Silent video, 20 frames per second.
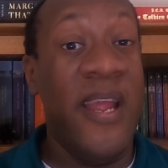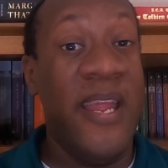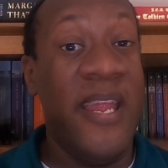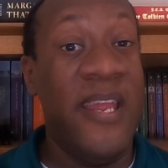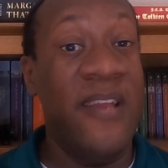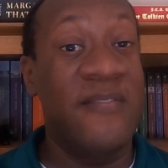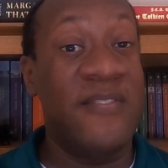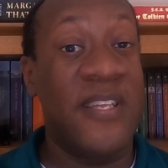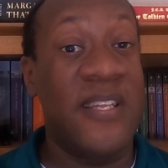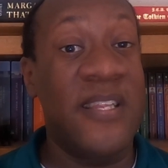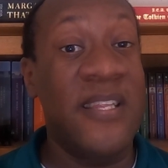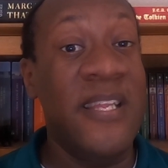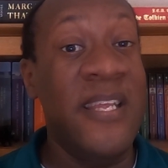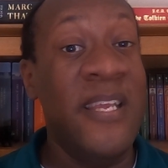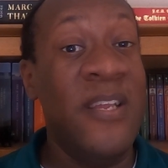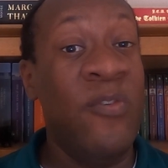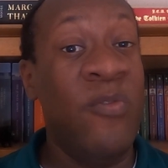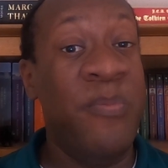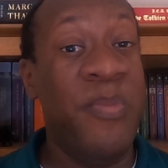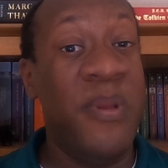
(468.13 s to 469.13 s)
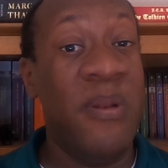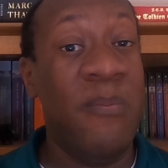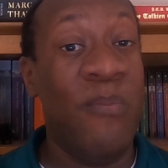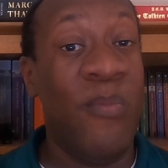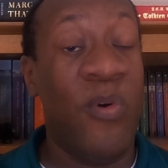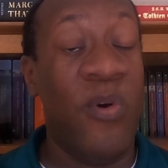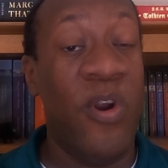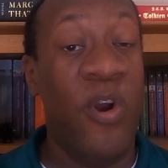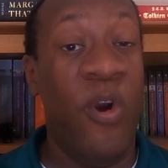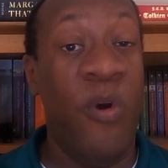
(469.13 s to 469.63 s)
gives a little bit
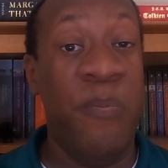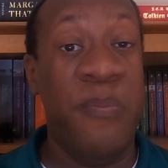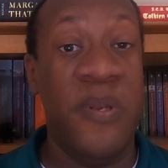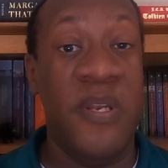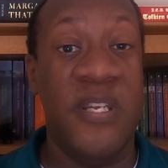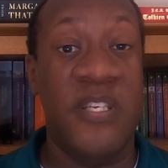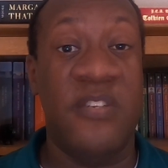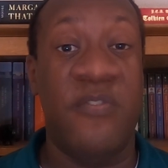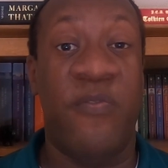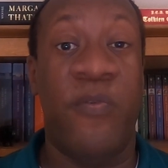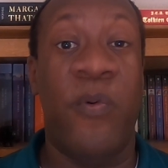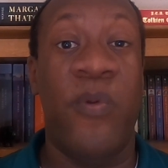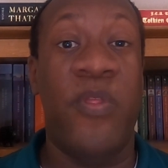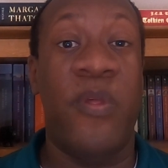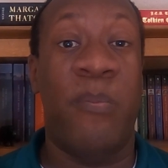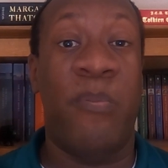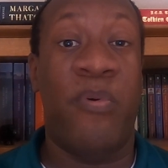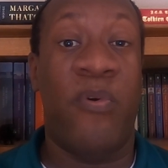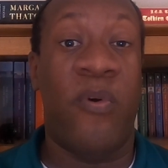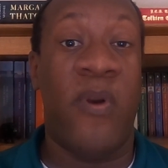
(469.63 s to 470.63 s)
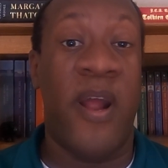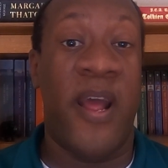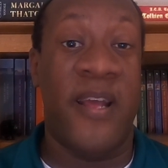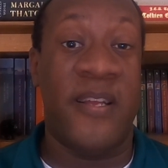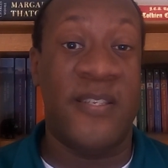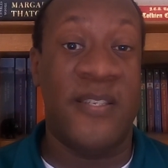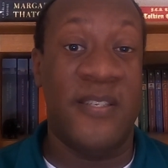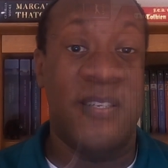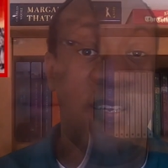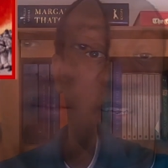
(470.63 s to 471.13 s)
more openness for the
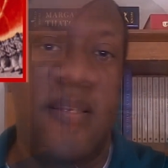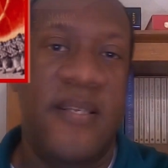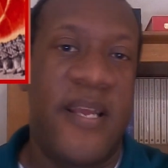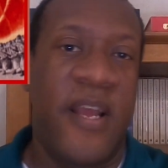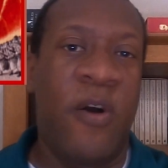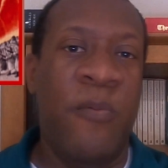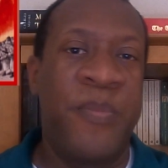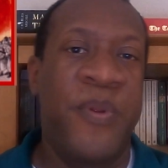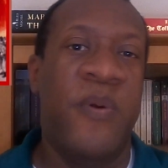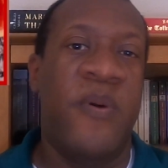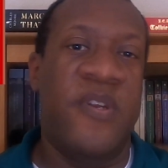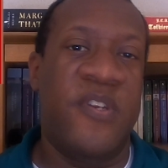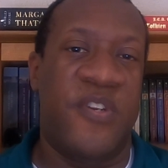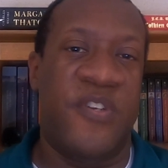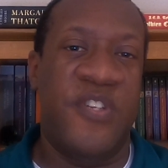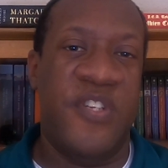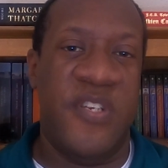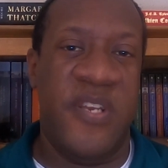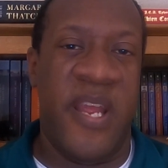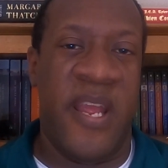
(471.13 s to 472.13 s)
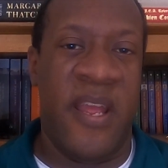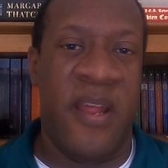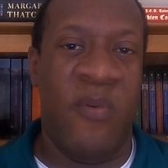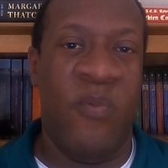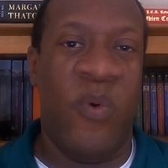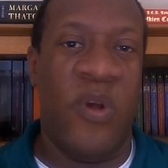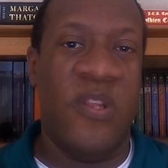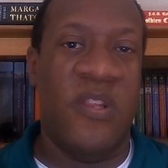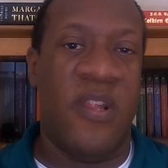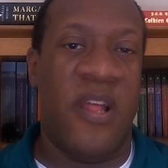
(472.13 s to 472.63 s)
press. To help you
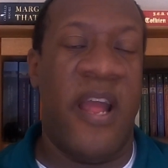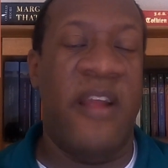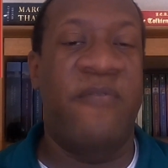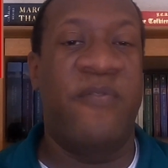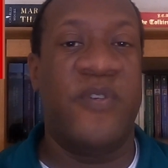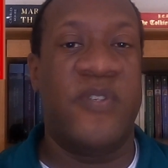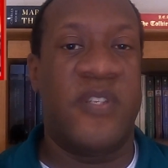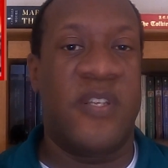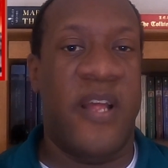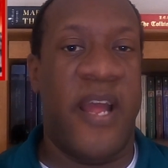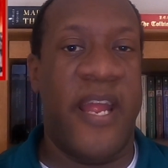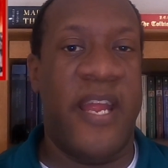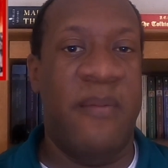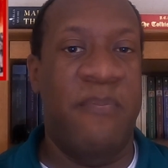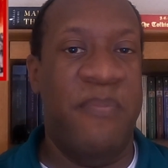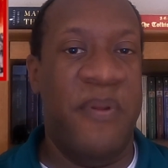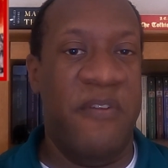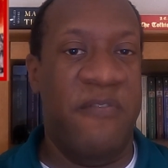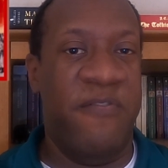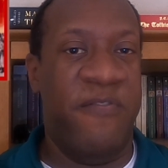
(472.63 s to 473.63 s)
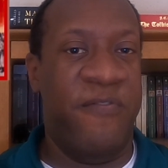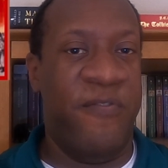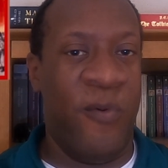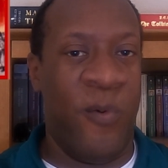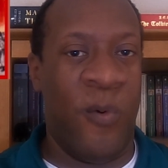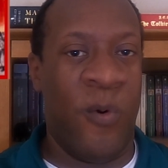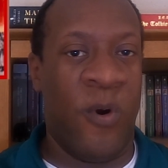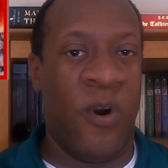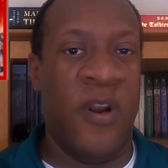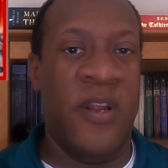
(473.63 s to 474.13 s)
understand what life was like
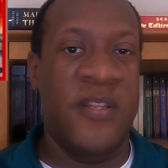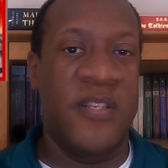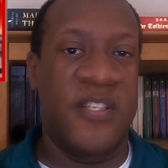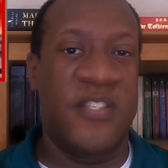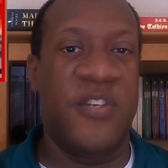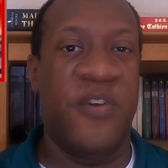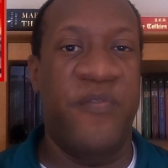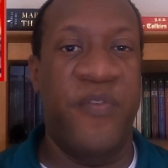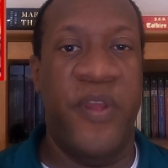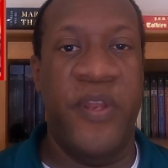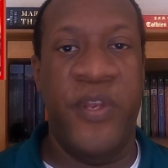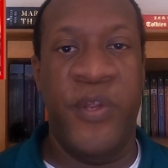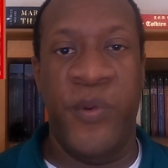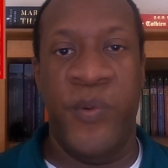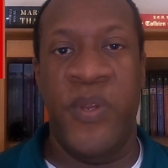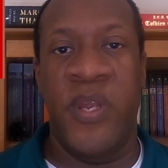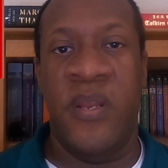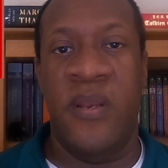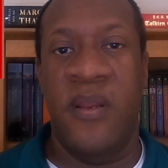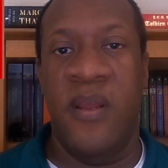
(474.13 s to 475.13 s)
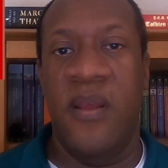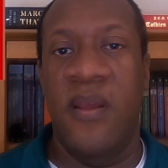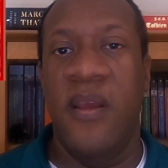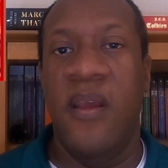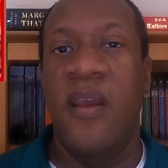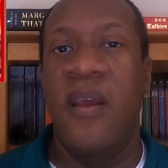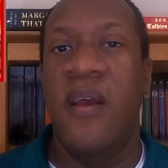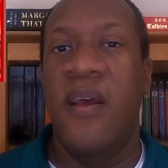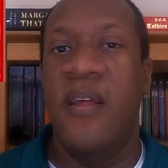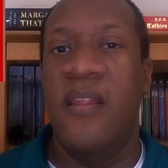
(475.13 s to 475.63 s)
before in the Soviet Union,
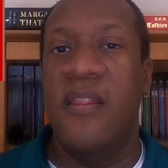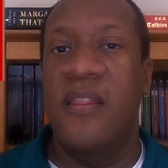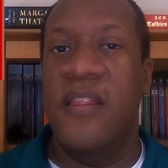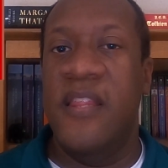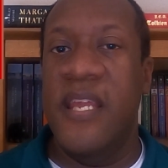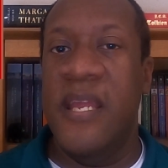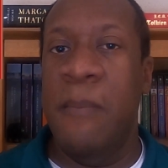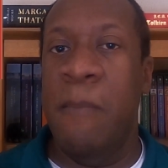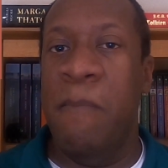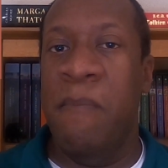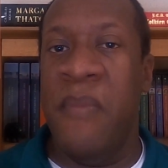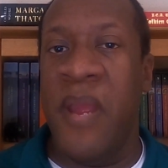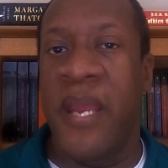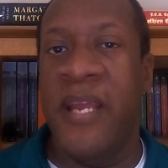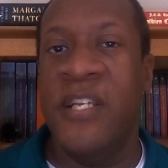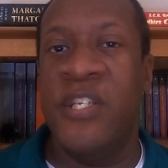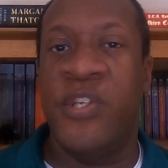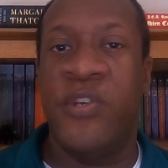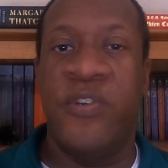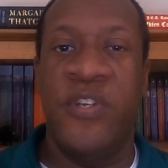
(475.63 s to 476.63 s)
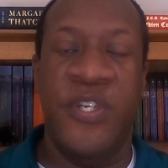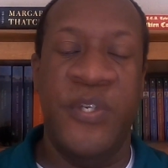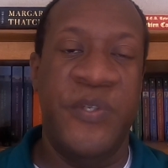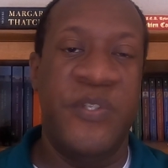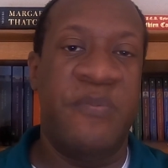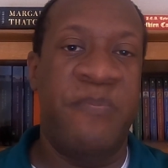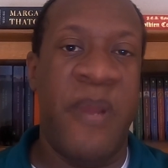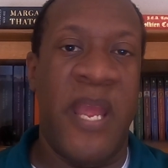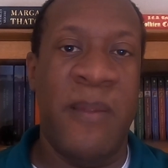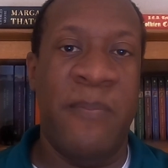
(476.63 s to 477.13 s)
the major
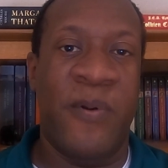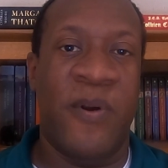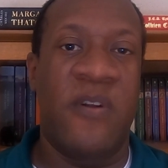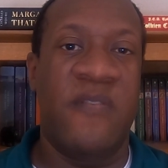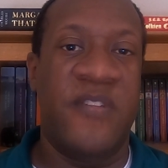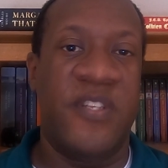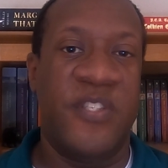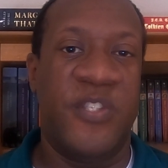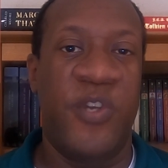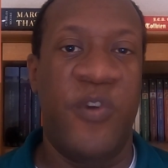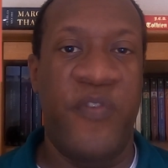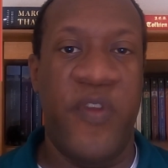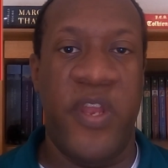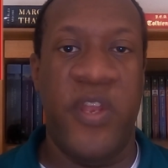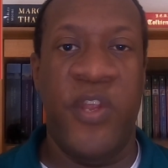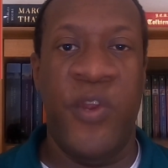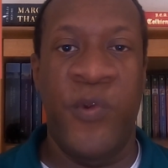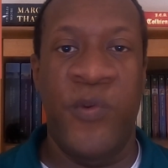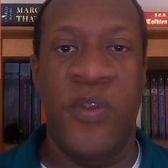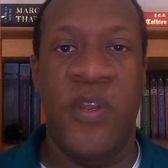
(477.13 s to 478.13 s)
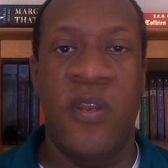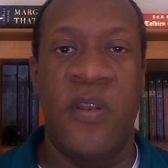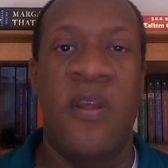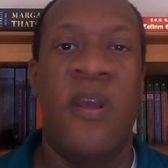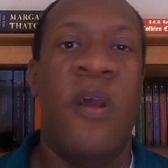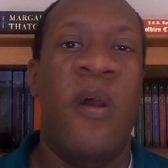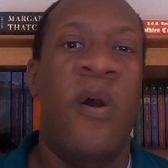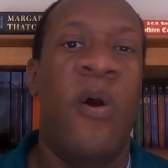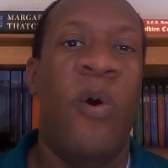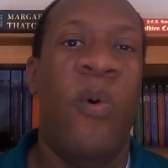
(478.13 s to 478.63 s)
newspaper of the Soviet
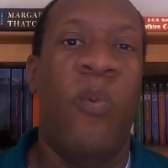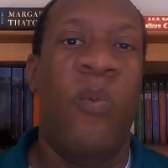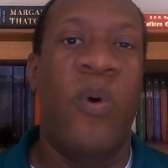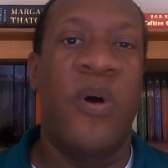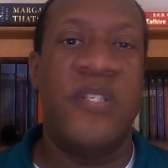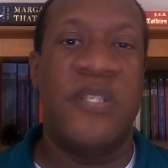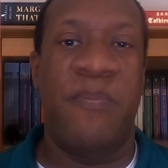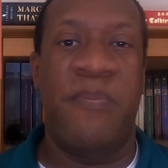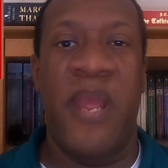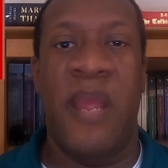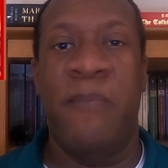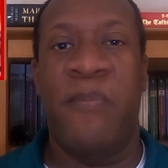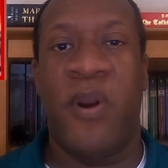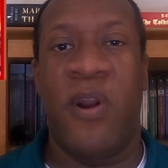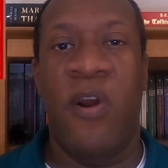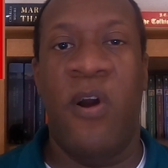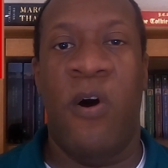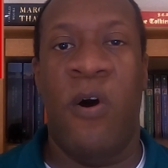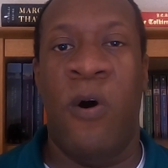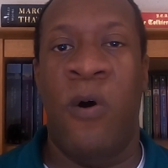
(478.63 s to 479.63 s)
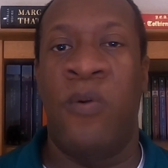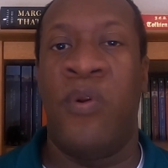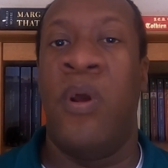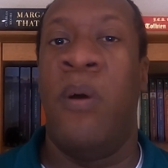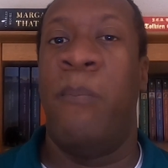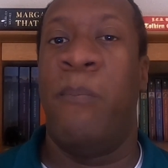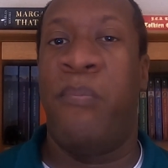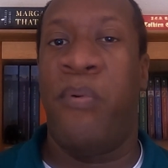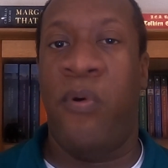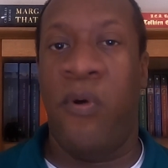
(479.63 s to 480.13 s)
Union was a paper called
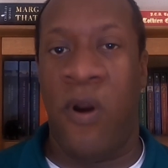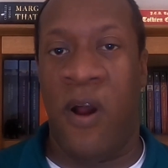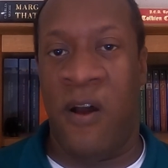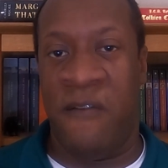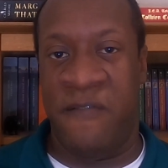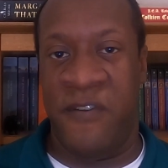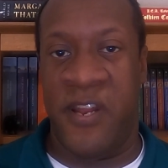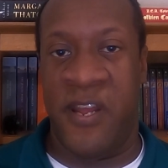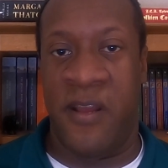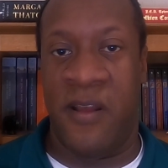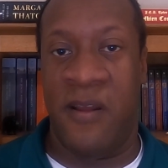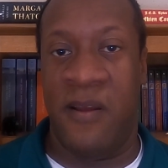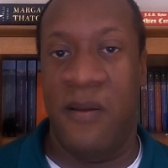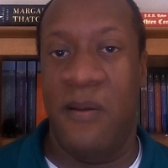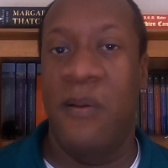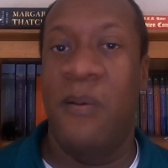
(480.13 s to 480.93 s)
Pravda.